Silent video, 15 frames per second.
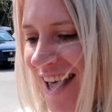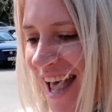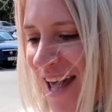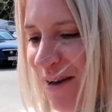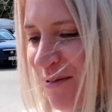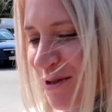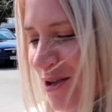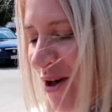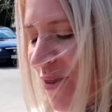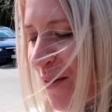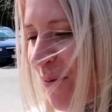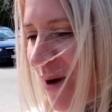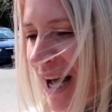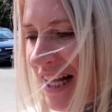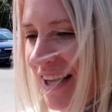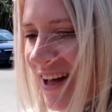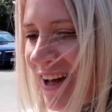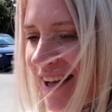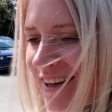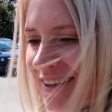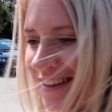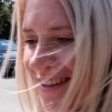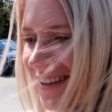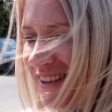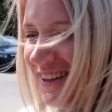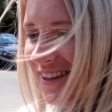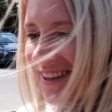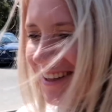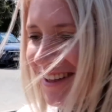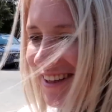and it was on the white line.
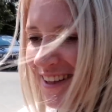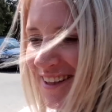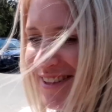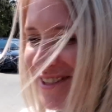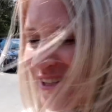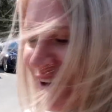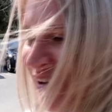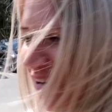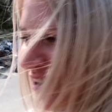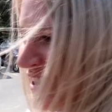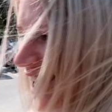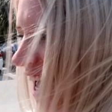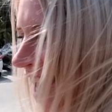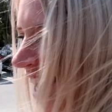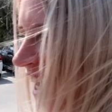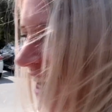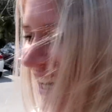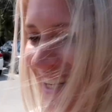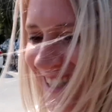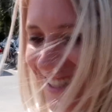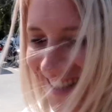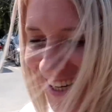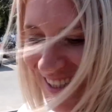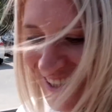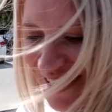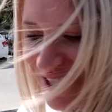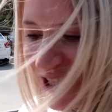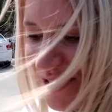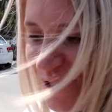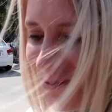It's like 6
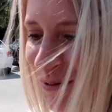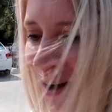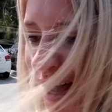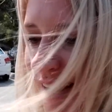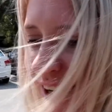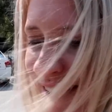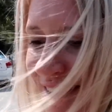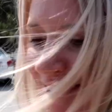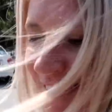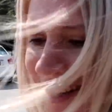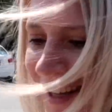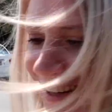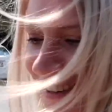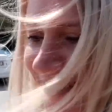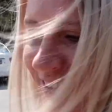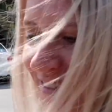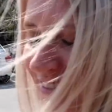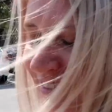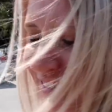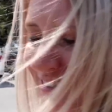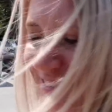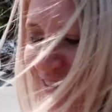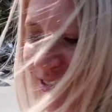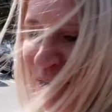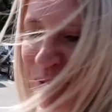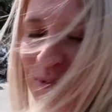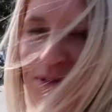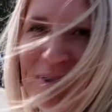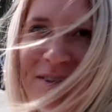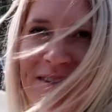inches wider than
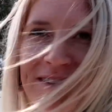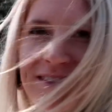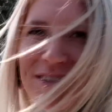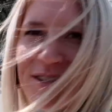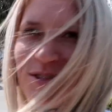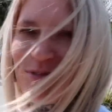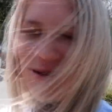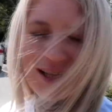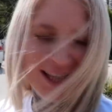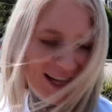normal. Yeah. It's really